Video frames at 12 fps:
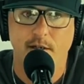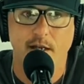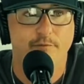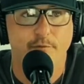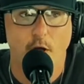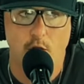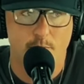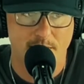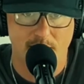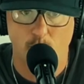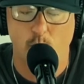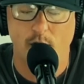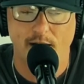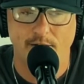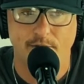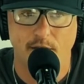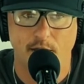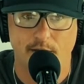and following me and what
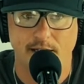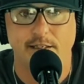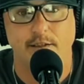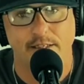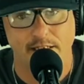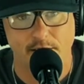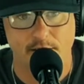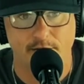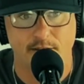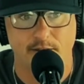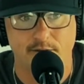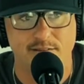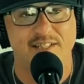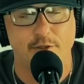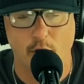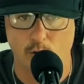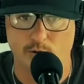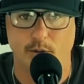I've done and into this, because I
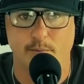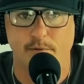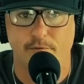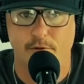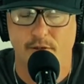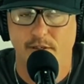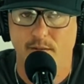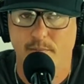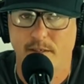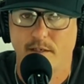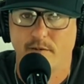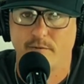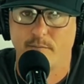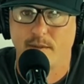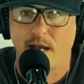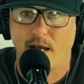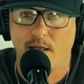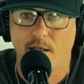know some of you are going to be here from
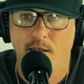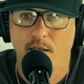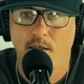that.